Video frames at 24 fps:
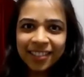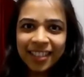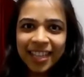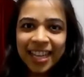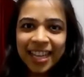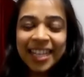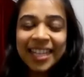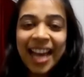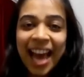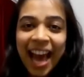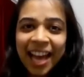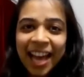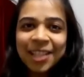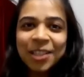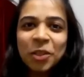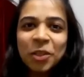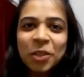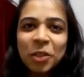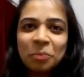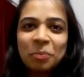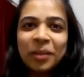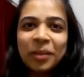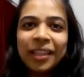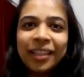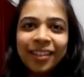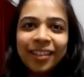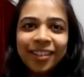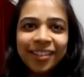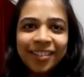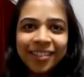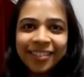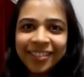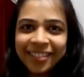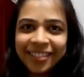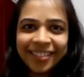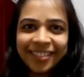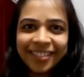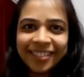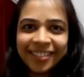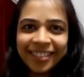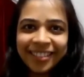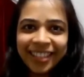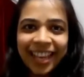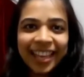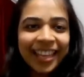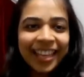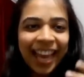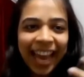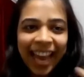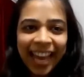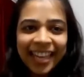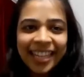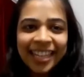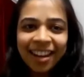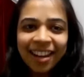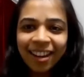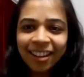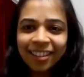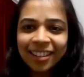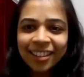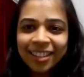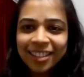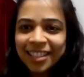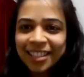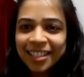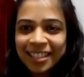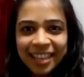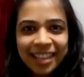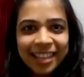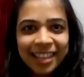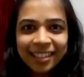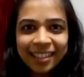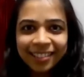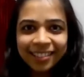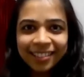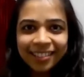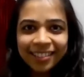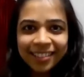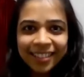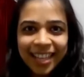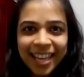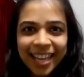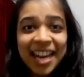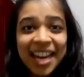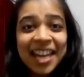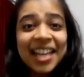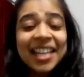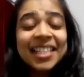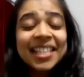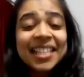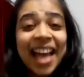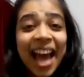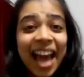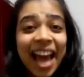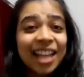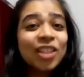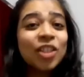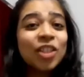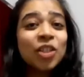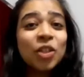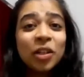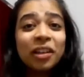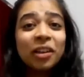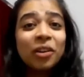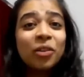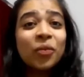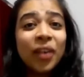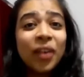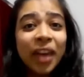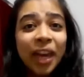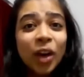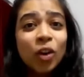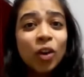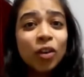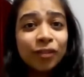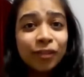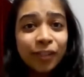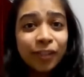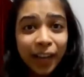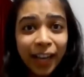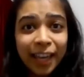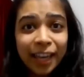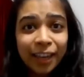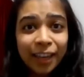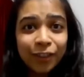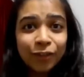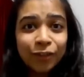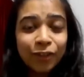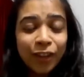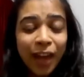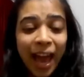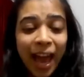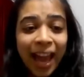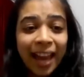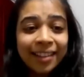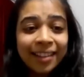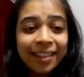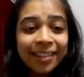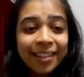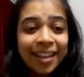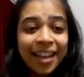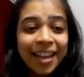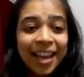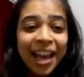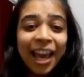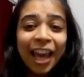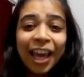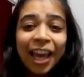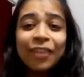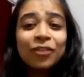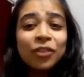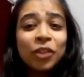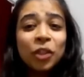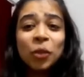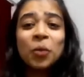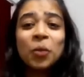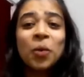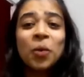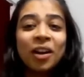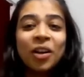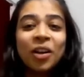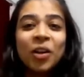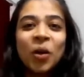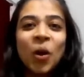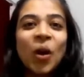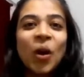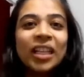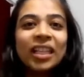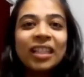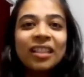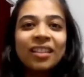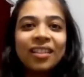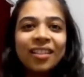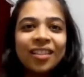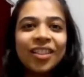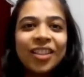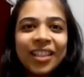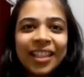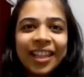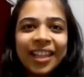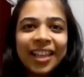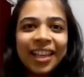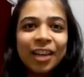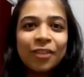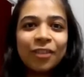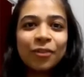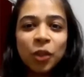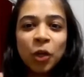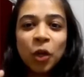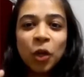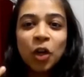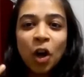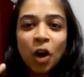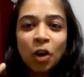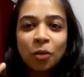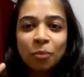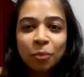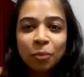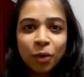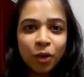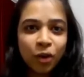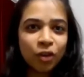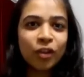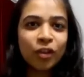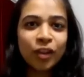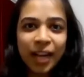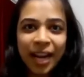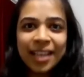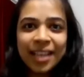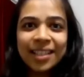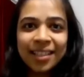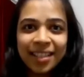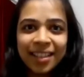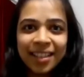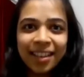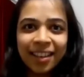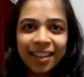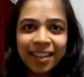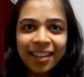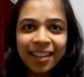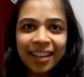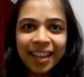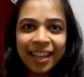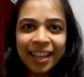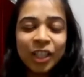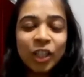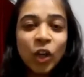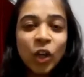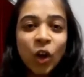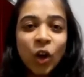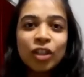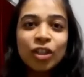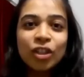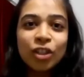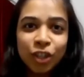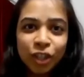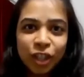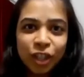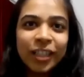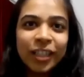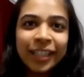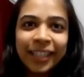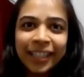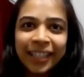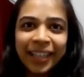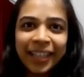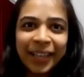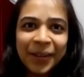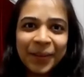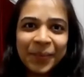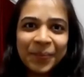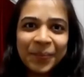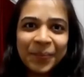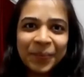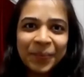It has to be learned like any other skill. It is actually a way of life. And if you are not learning, if you are not progressing in your journey,